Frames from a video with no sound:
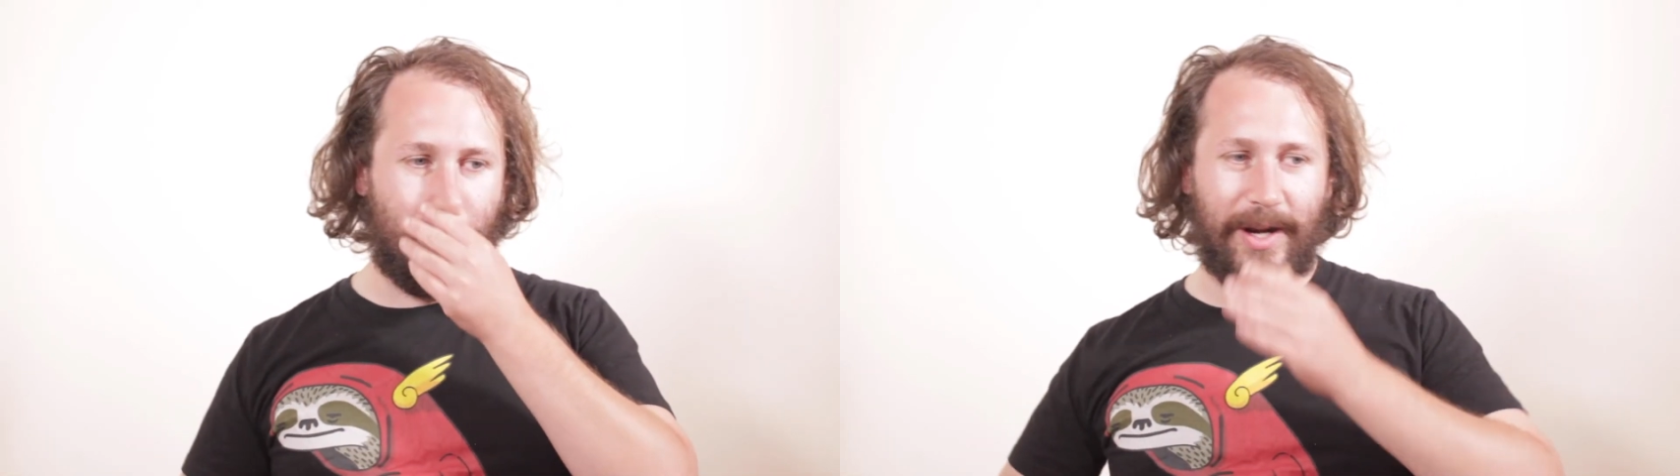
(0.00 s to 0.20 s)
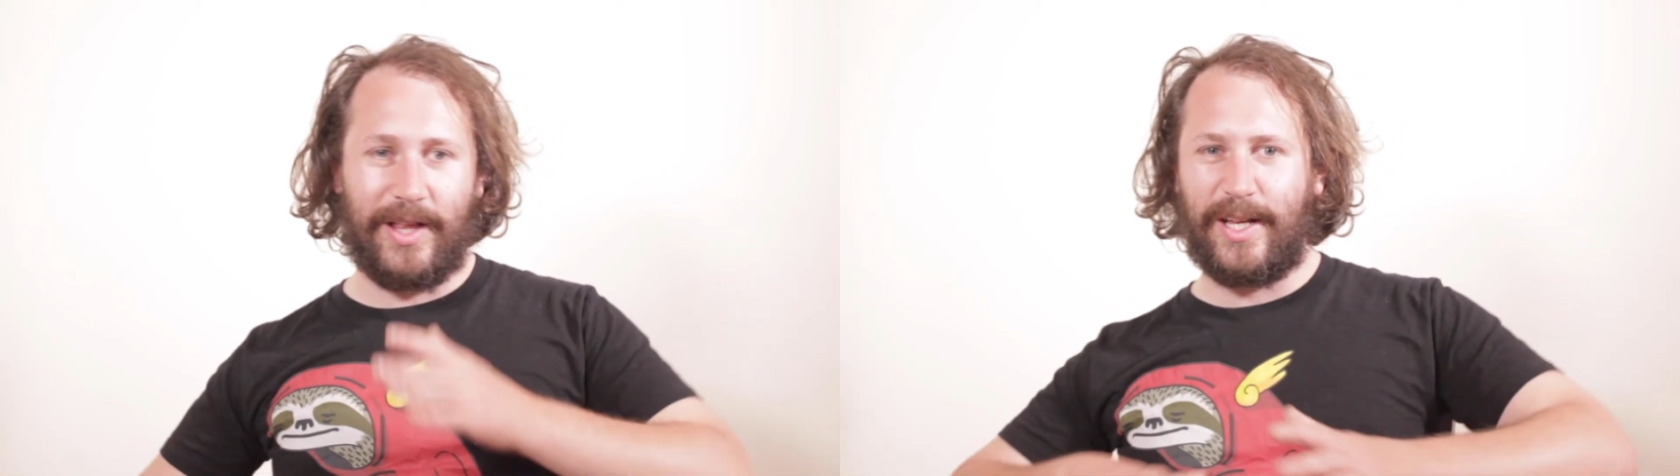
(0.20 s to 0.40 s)

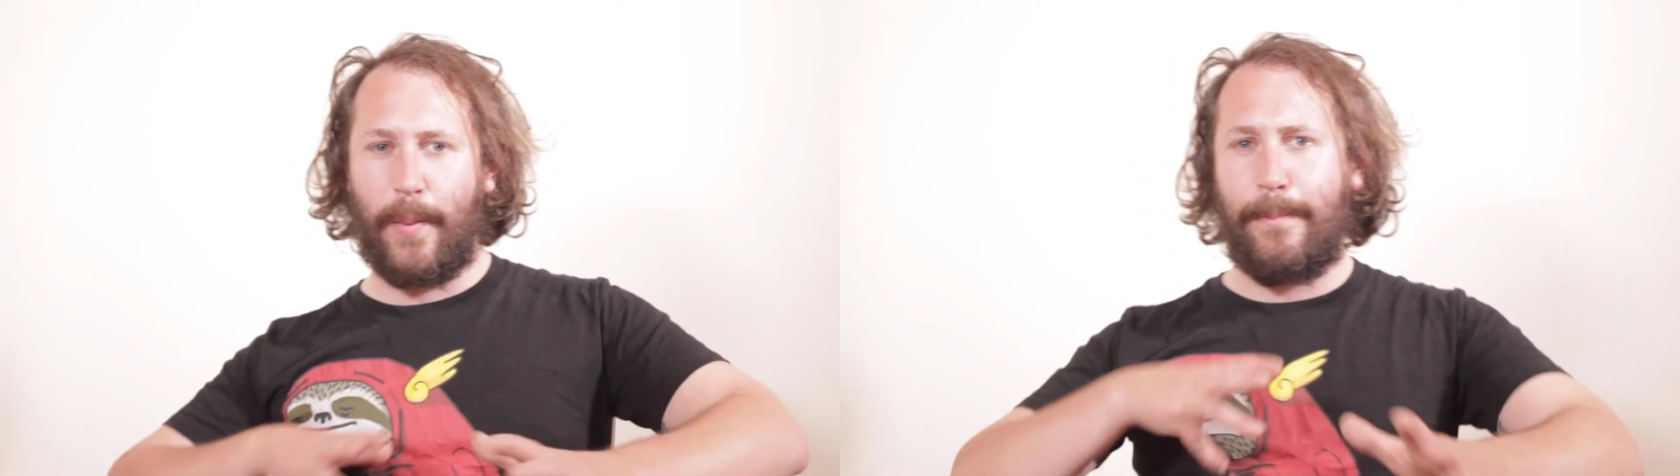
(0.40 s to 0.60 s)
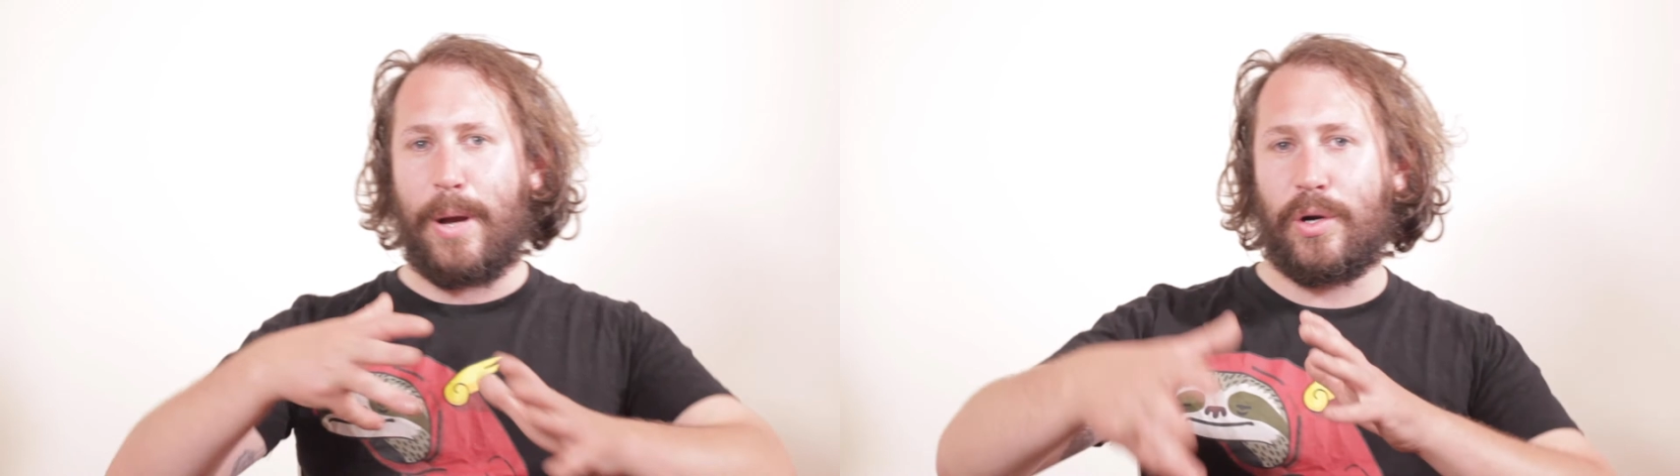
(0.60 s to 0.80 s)
where like
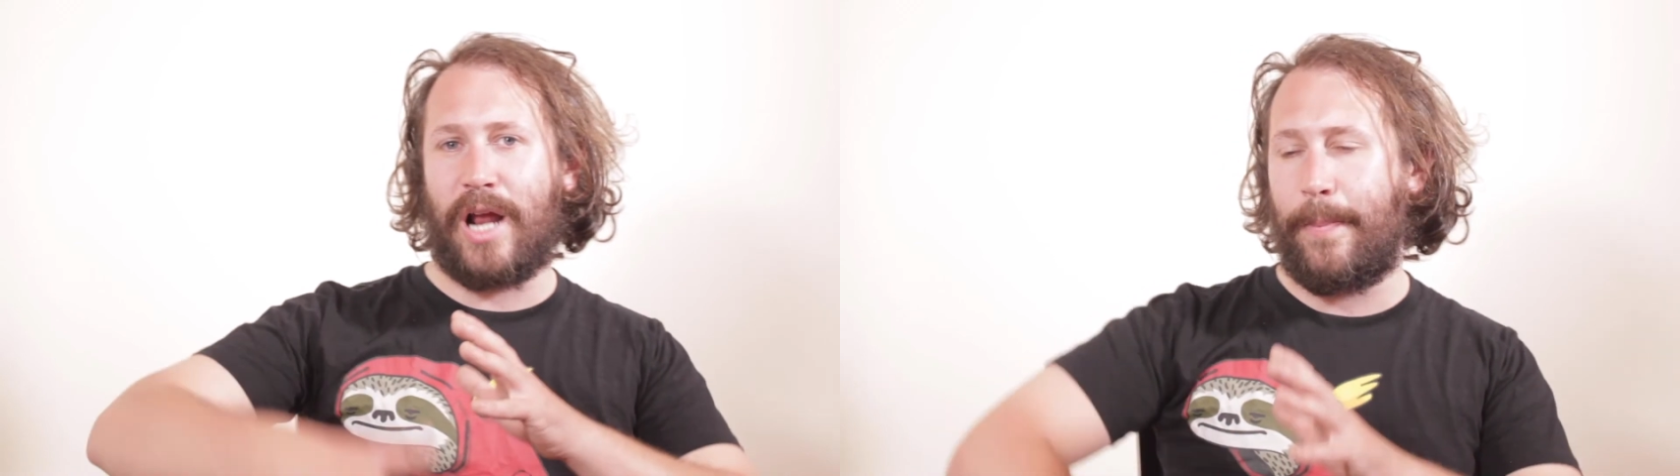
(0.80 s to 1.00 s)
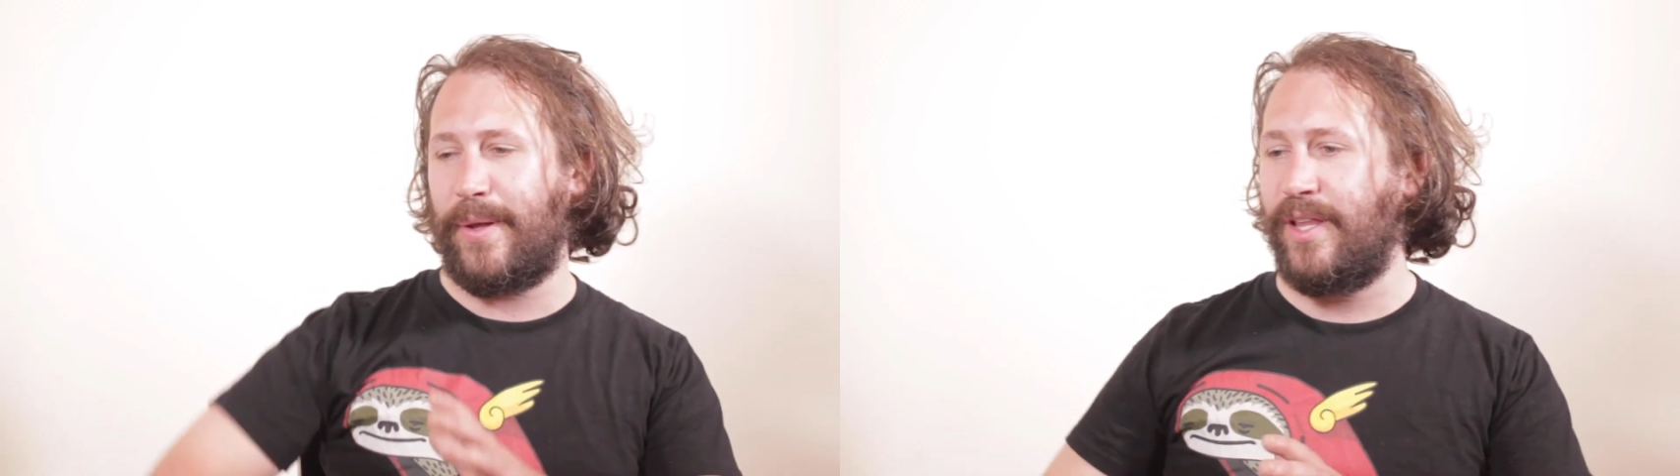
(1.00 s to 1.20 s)
you build
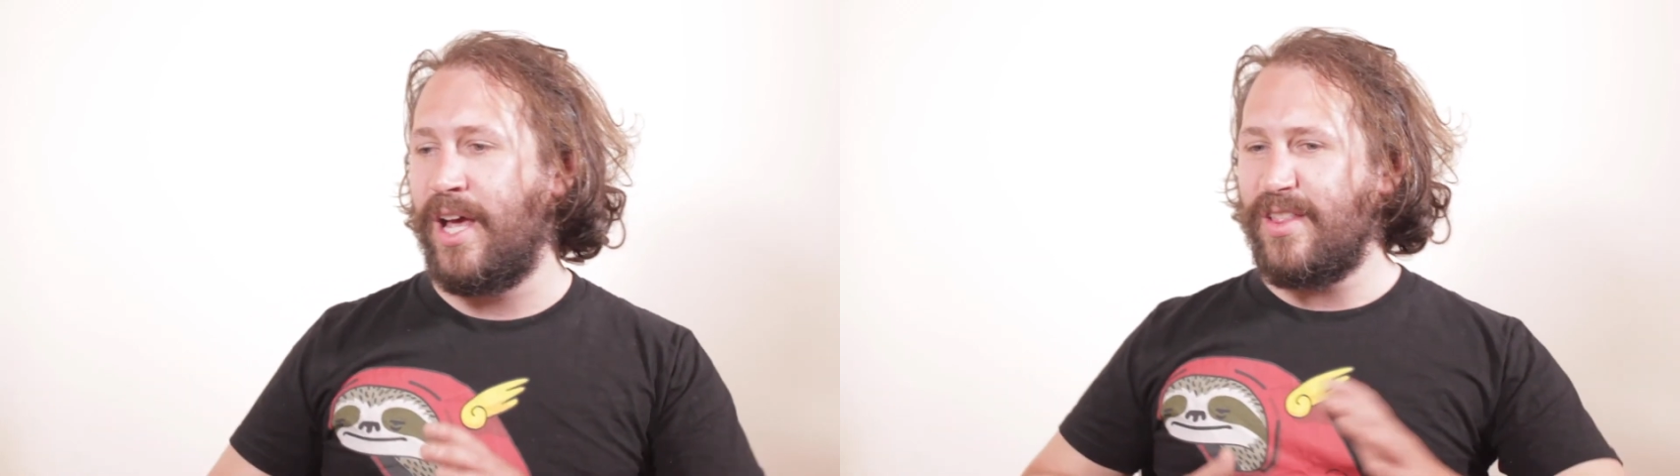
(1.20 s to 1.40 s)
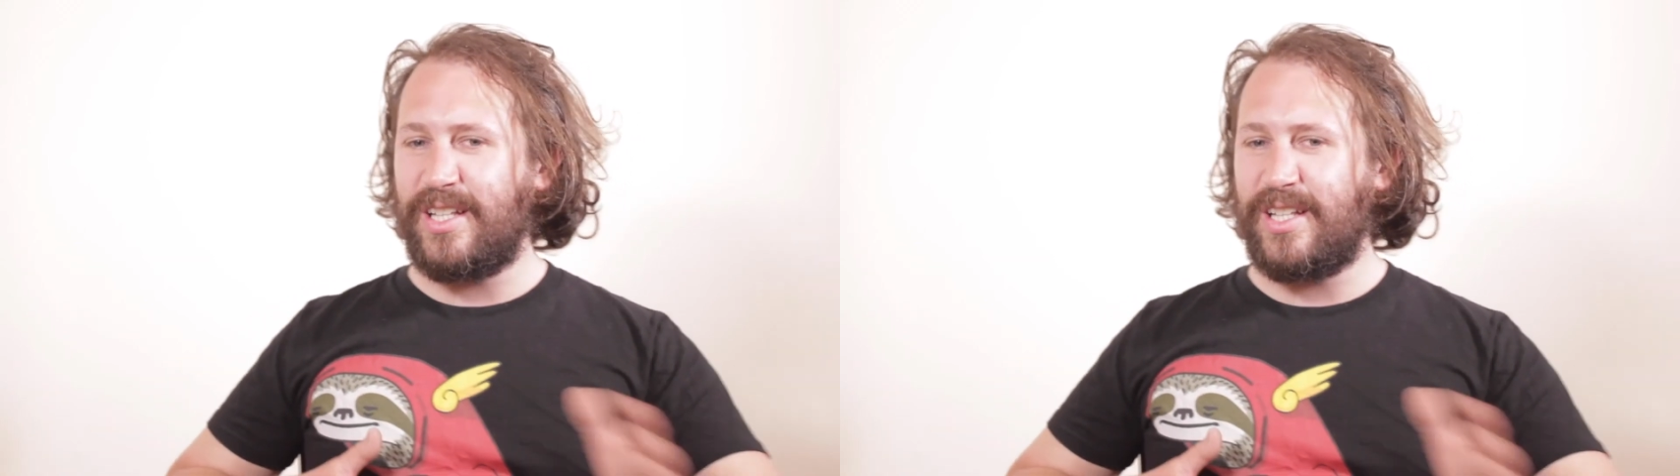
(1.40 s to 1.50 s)
up and